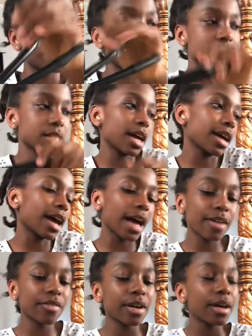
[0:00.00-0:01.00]
bases I
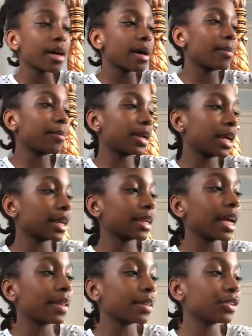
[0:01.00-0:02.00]
have. But
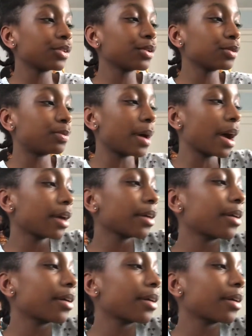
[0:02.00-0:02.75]
again, this goes back